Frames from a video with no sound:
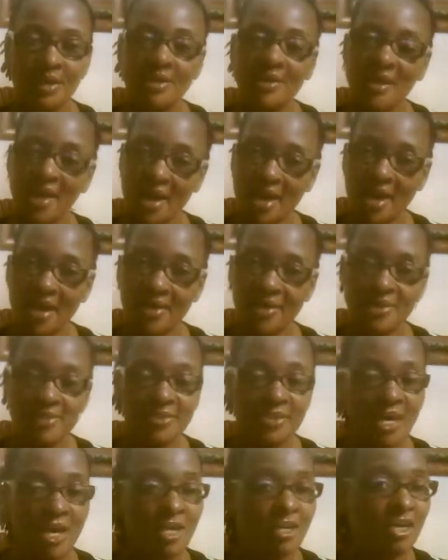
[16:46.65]
Candace
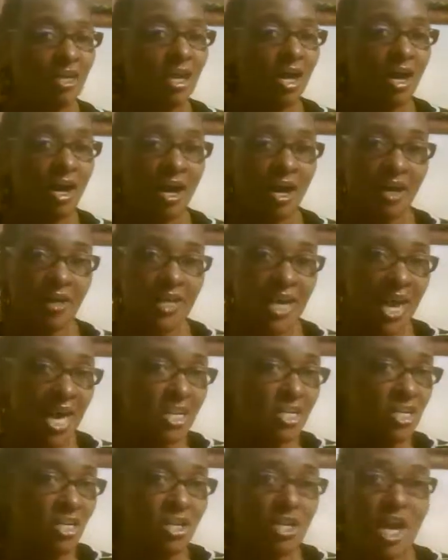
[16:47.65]
looked
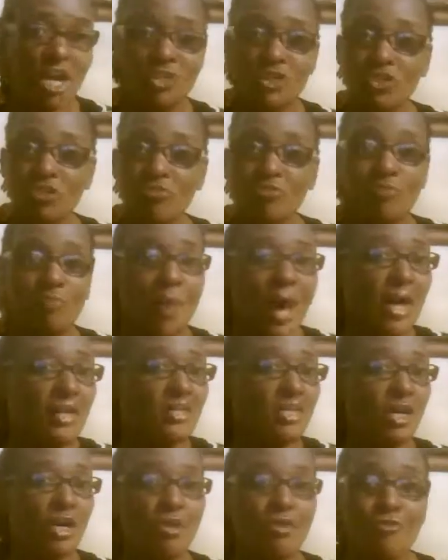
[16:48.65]
like she was back
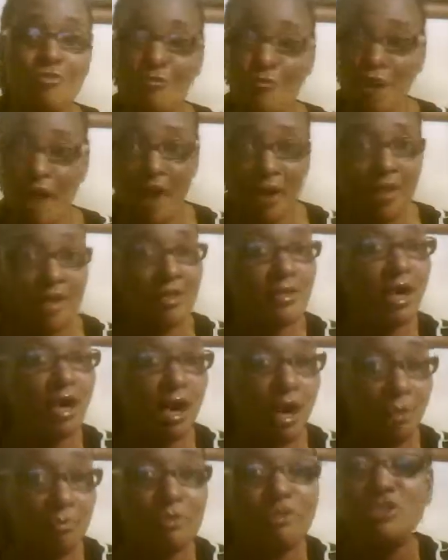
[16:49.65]
there cracking
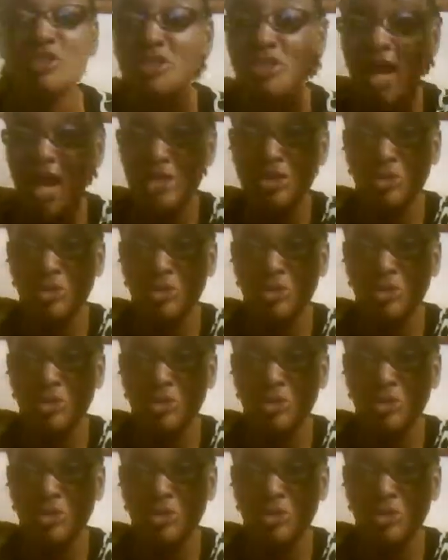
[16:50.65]
up. You seen how she